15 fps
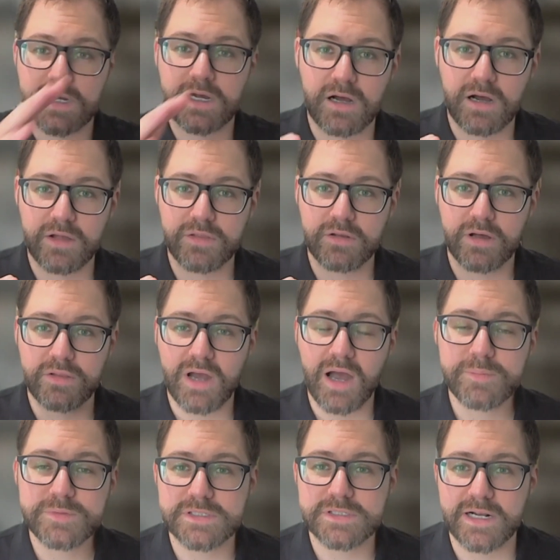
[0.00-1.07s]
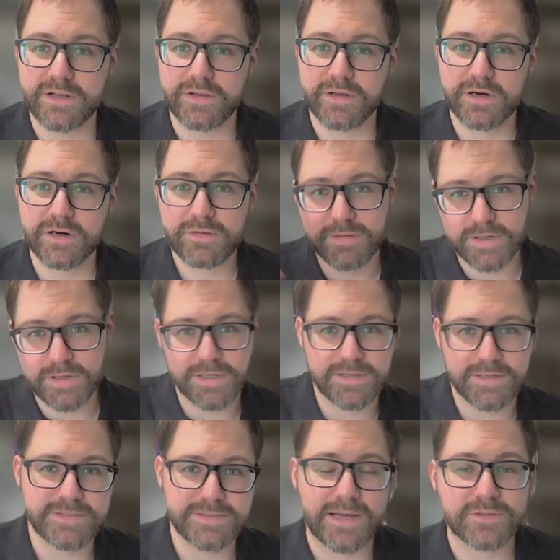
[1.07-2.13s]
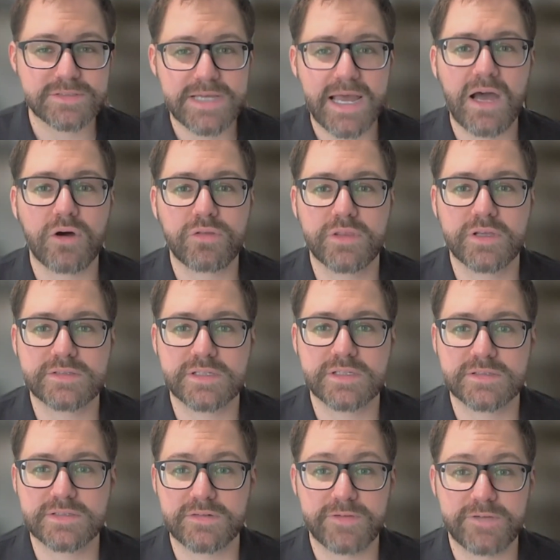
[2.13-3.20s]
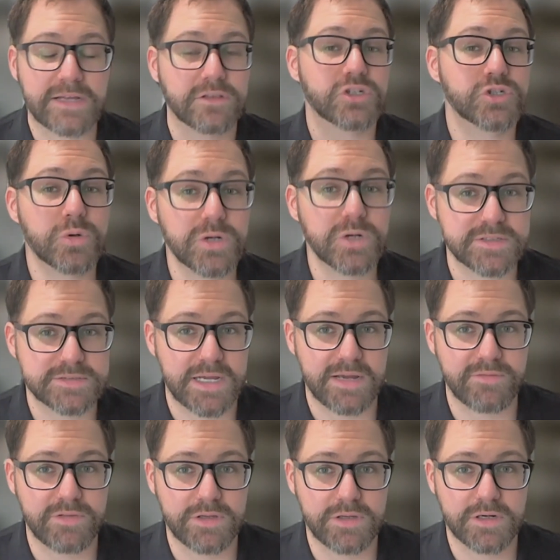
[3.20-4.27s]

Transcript: on the opposite end of the Earth, down south, this is in fact the shortest day of the